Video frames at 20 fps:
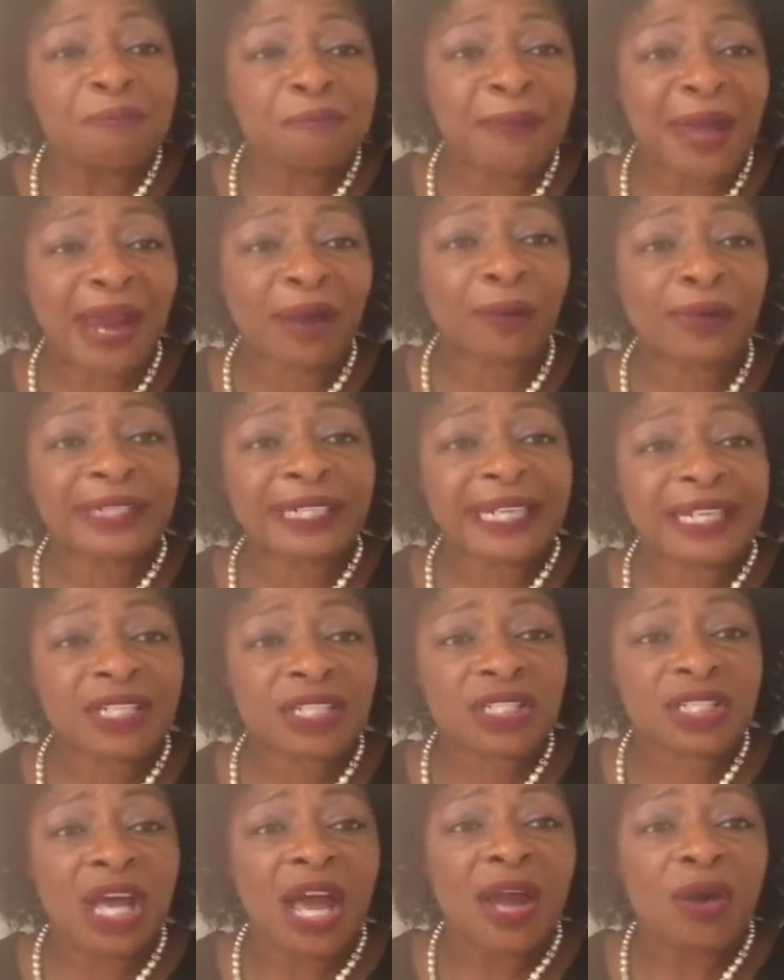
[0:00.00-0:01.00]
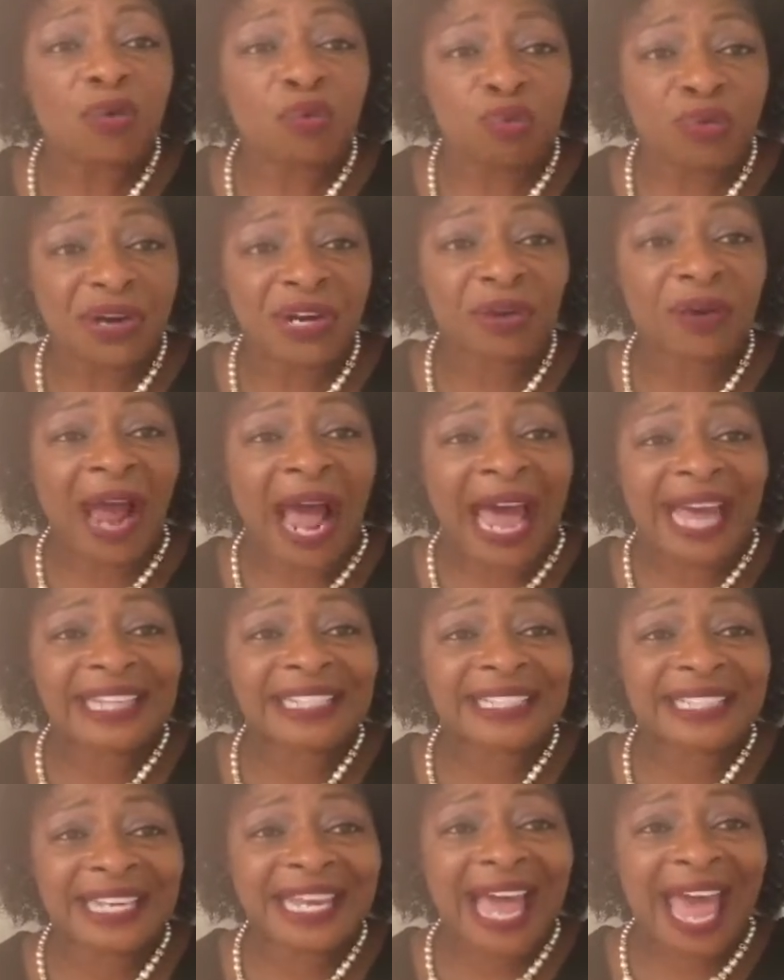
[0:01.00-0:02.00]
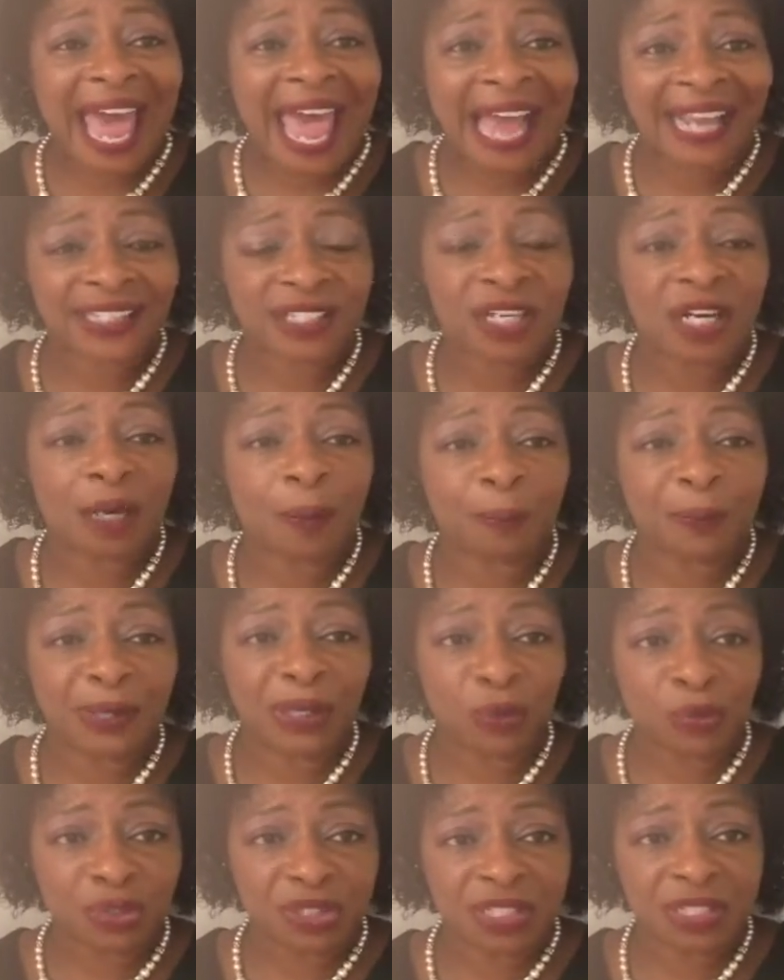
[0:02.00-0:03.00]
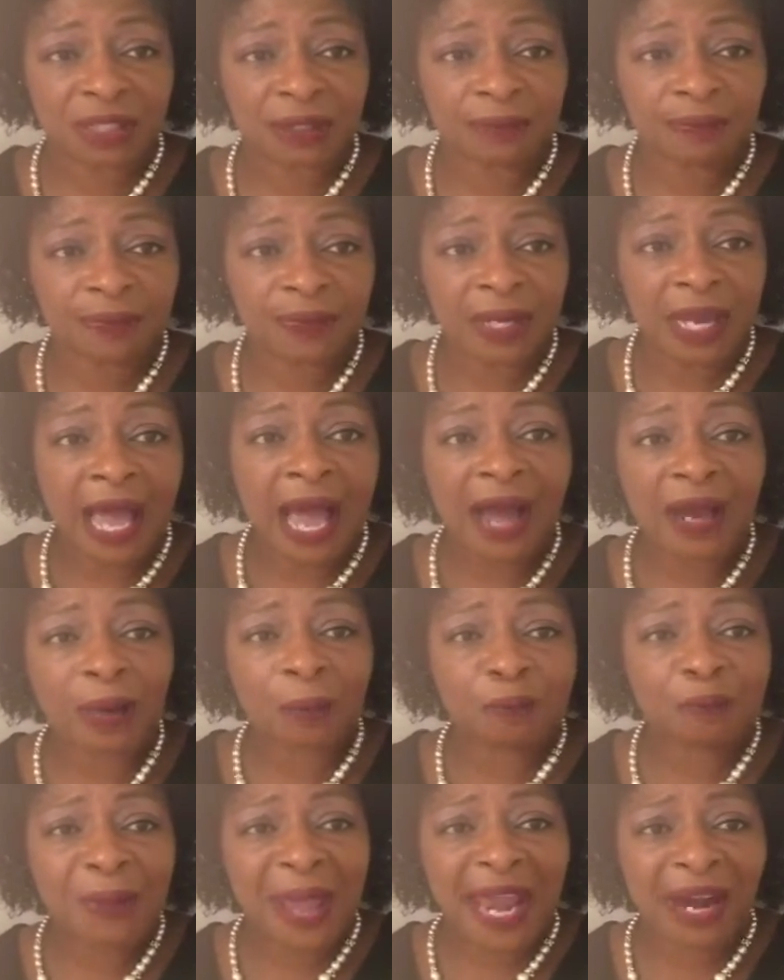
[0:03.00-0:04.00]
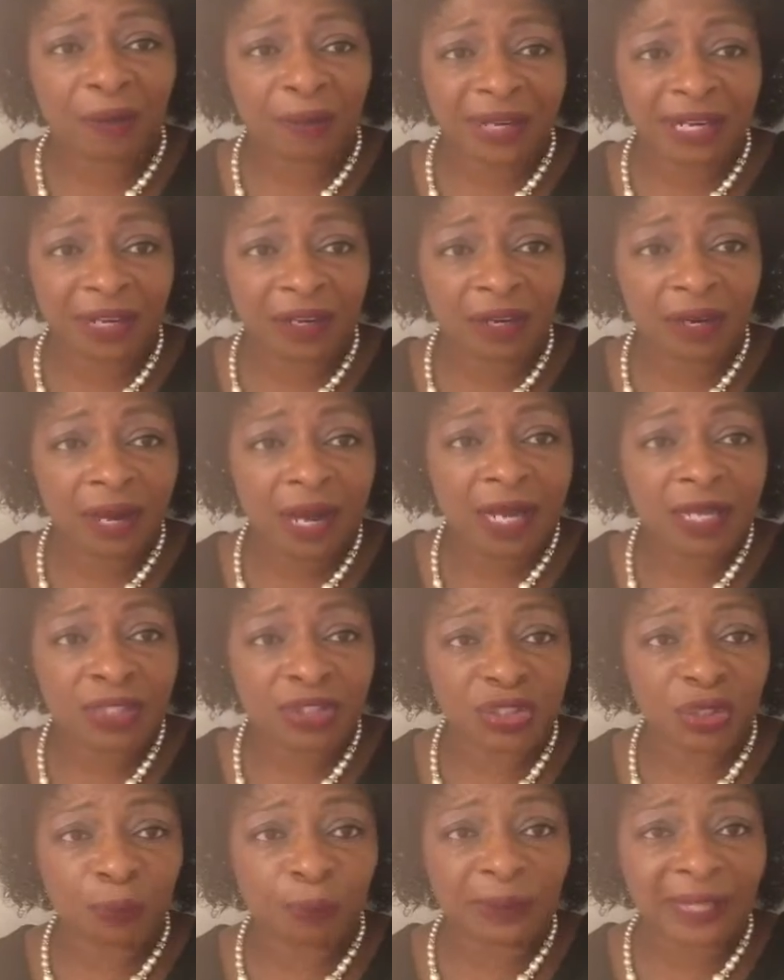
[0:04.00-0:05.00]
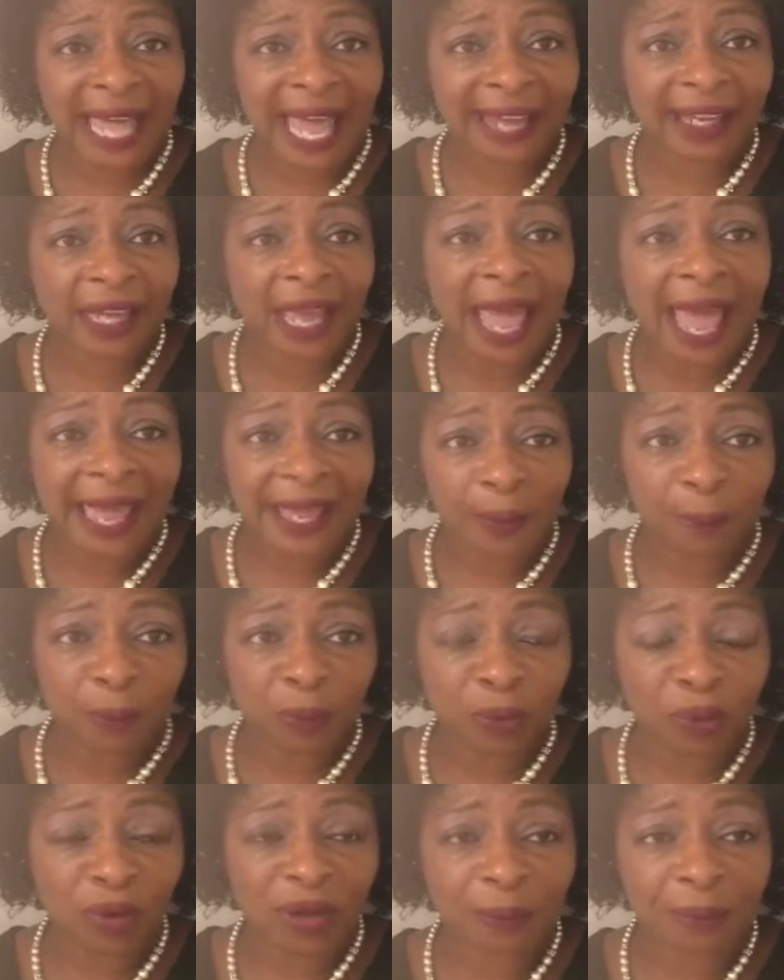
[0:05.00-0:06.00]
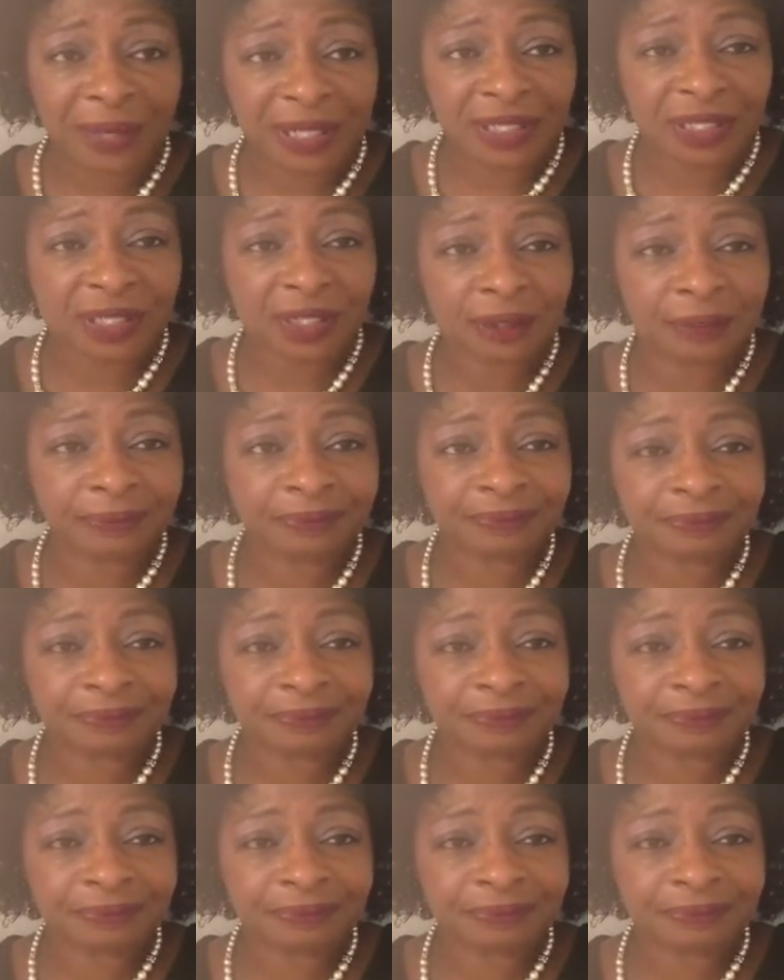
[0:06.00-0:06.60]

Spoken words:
Maryland's Real ID Act abuse, a barrier to black employment.